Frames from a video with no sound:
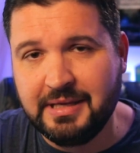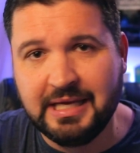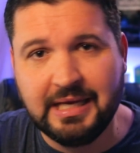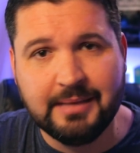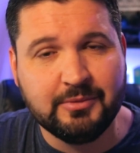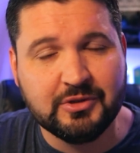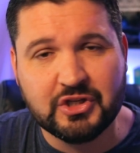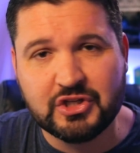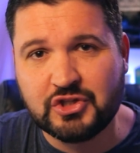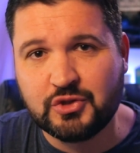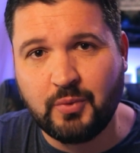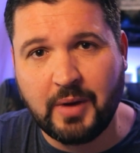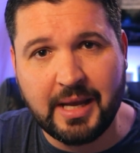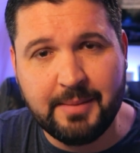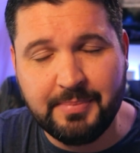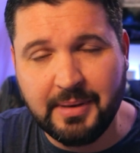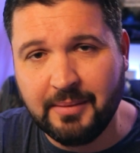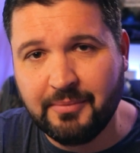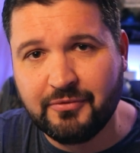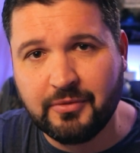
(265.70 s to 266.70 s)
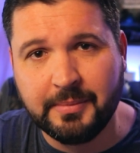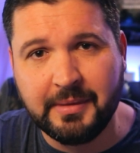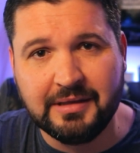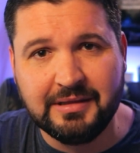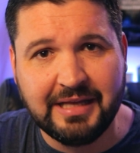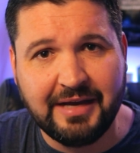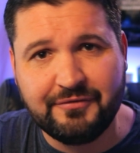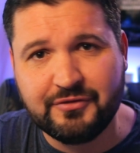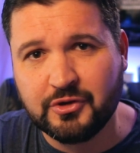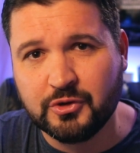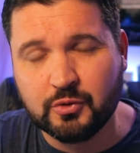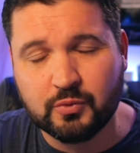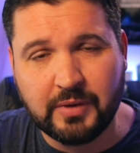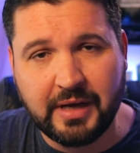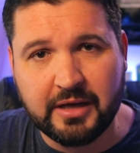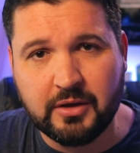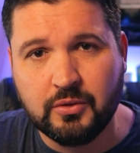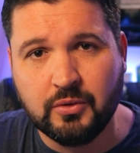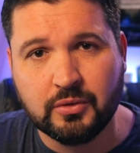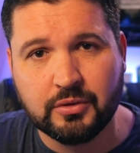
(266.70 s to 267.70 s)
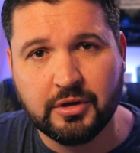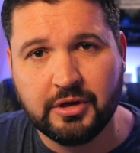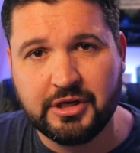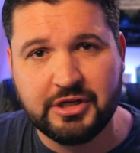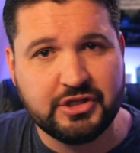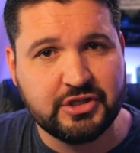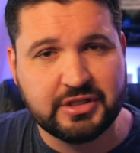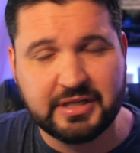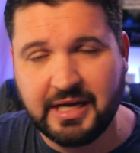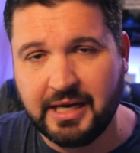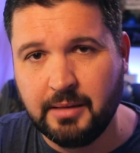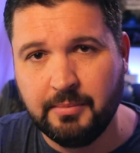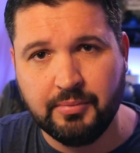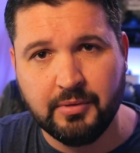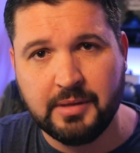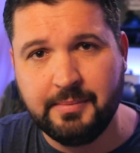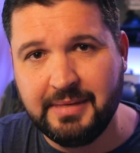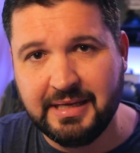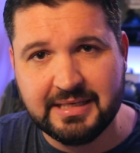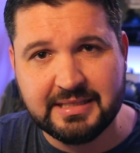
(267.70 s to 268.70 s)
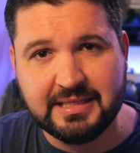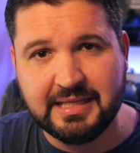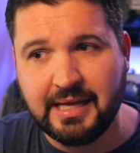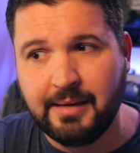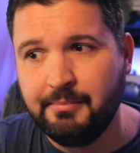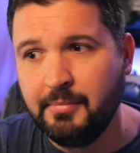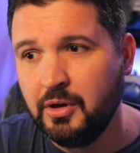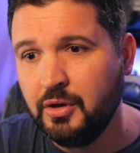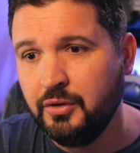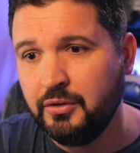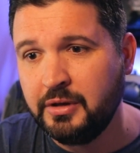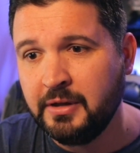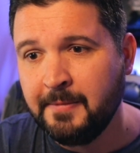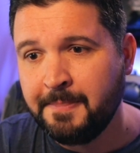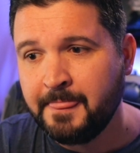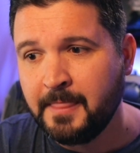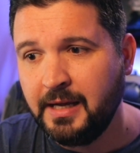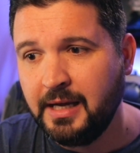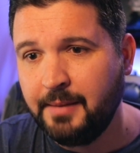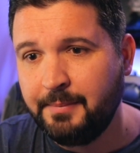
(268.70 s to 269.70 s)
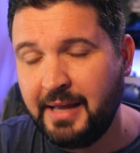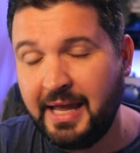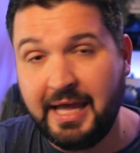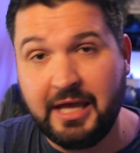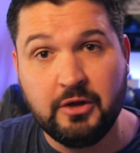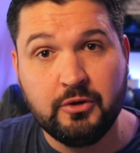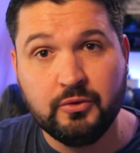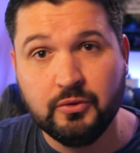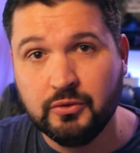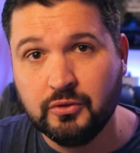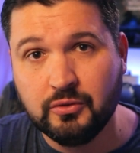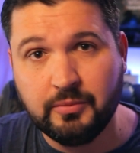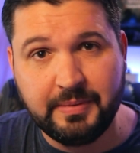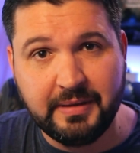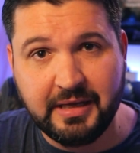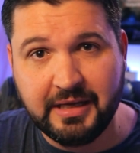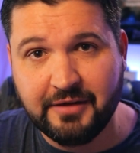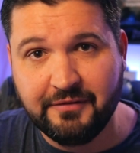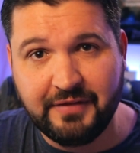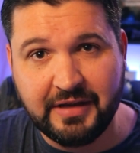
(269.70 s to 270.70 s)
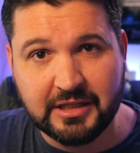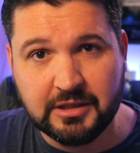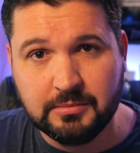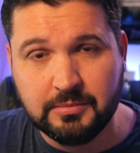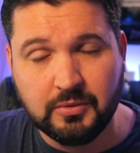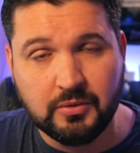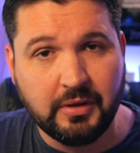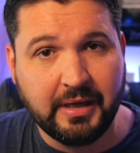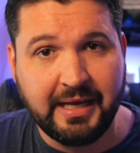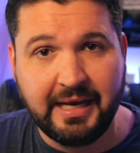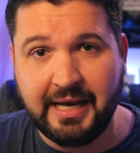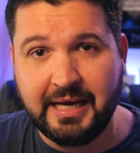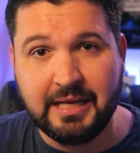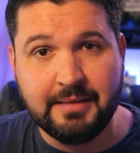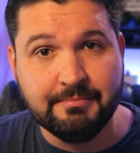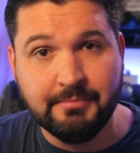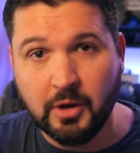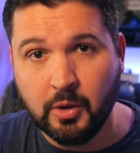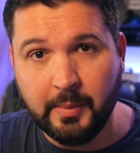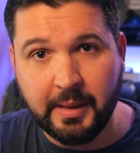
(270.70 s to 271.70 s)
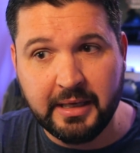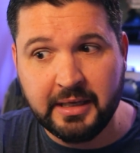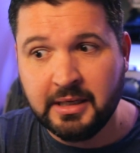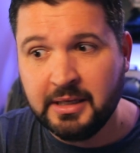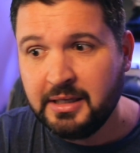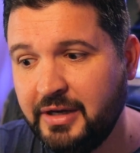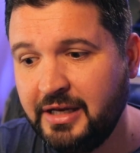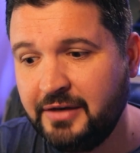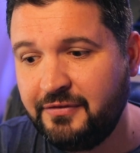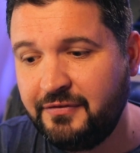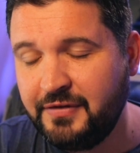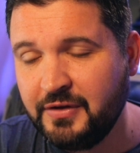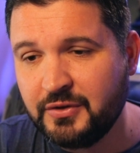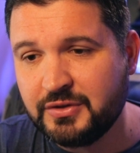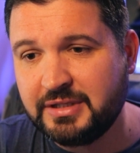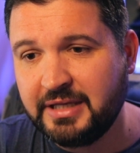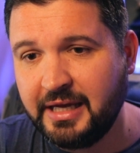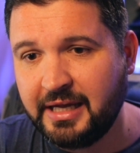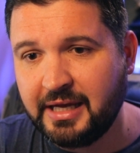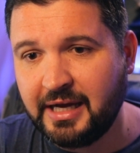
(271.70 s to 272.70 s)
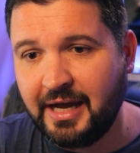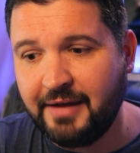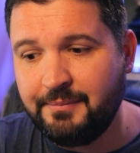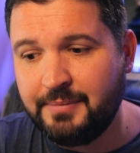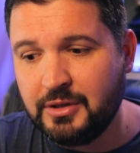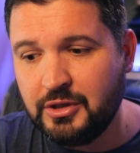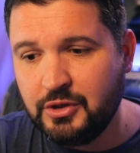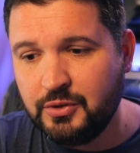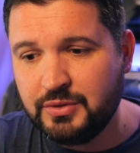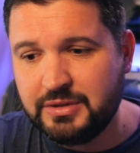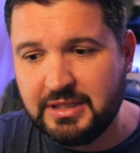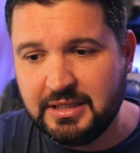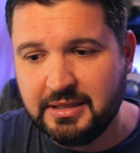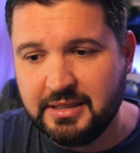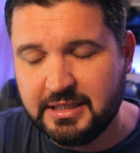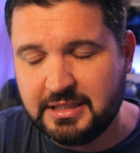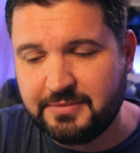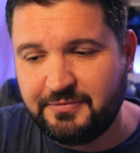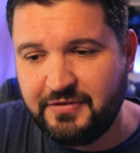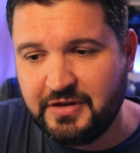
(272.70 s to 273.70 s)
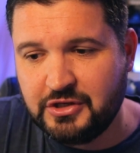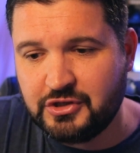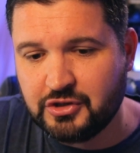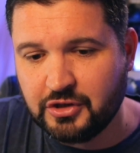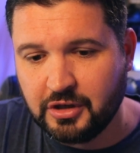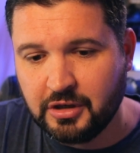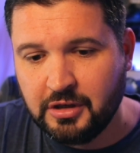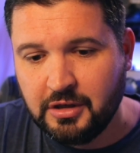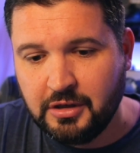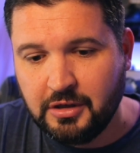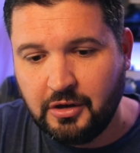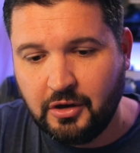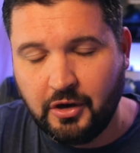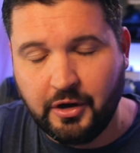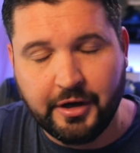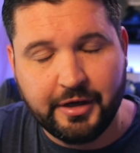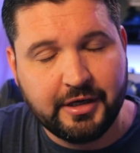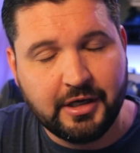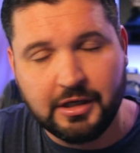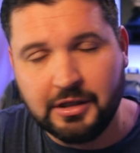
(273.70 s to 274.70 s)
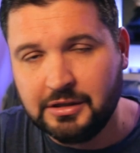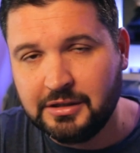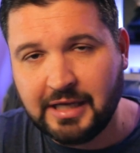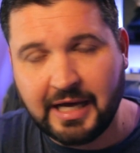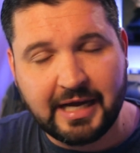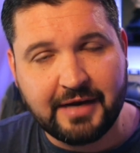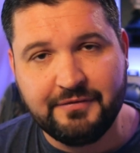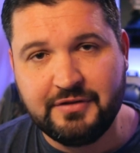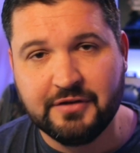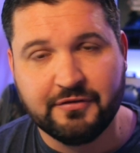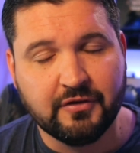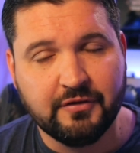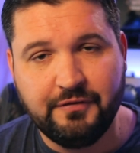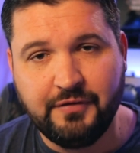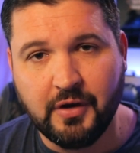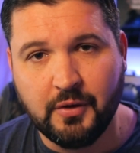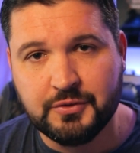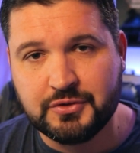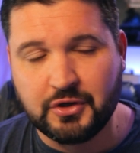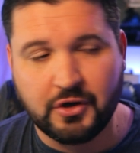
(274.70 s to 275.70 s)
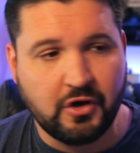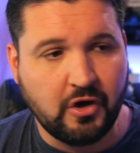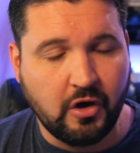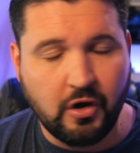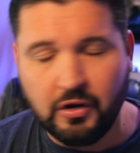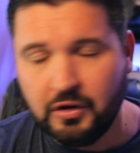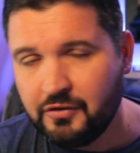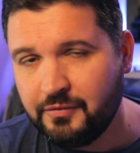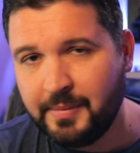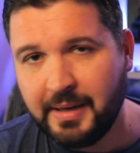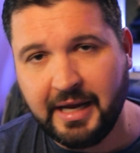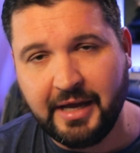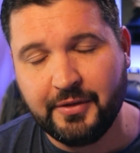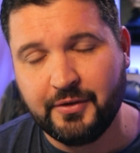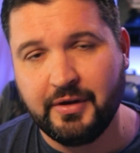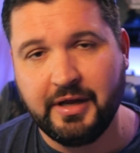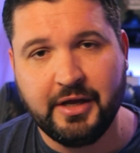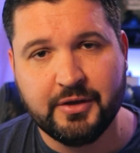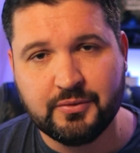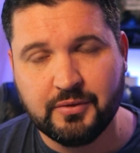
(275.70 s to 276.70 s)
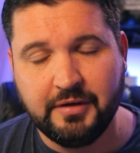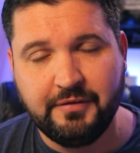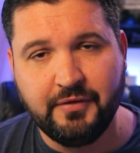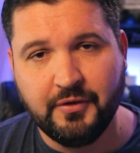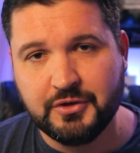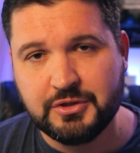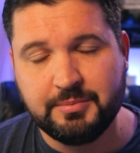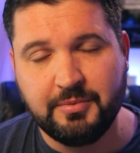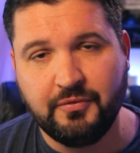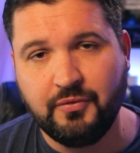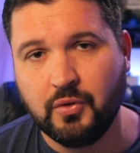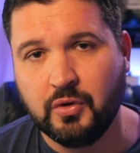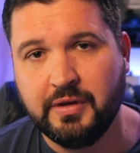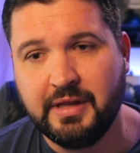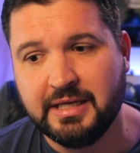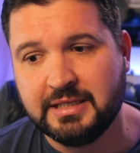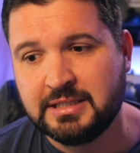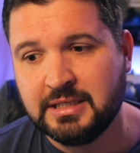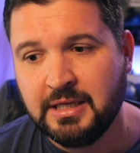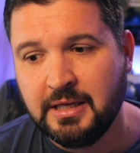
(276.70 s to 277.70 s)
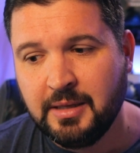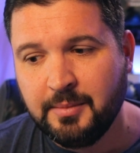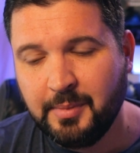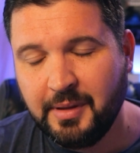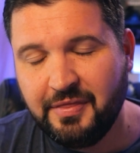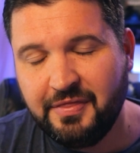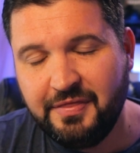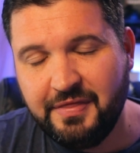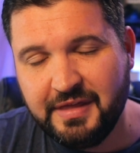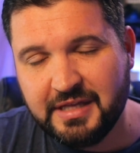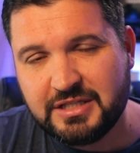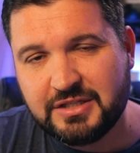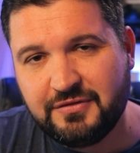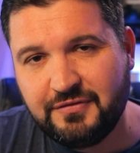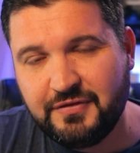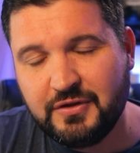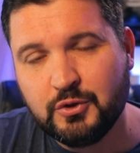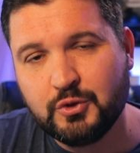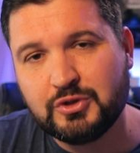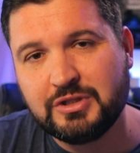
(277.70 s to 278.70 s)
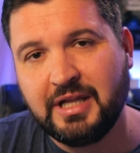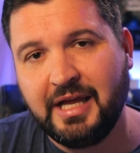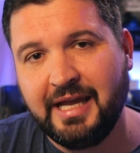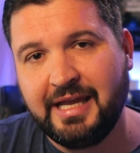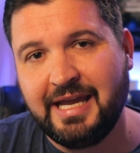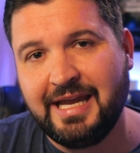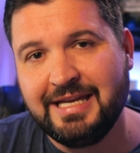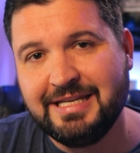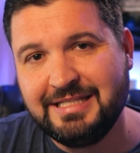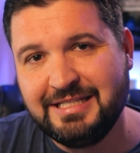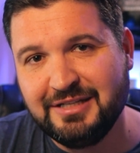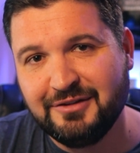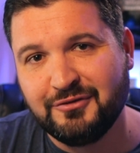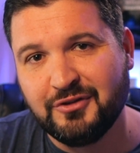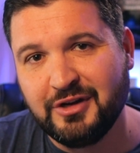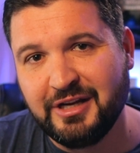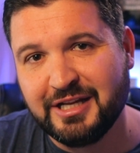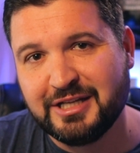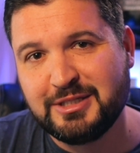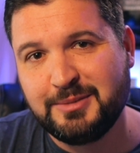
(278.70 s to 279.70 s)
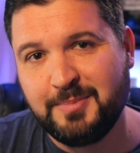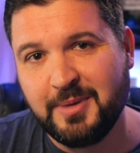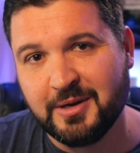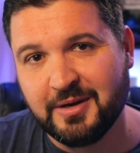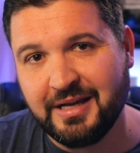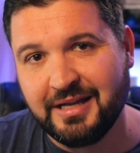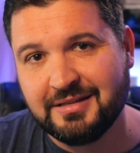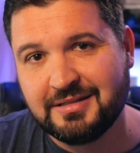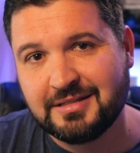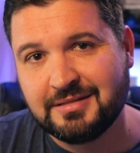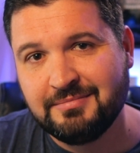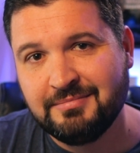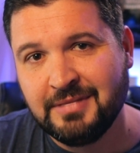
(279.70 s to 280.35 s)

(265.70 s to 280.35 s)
Being able to swipe up from the left or the right corner to just kind of bring me into that mode. Hey Google being available at any moment. It feels like I've been using this feature on a lot of different phones, on all of my other Android phones before this, but this feels like a different experience.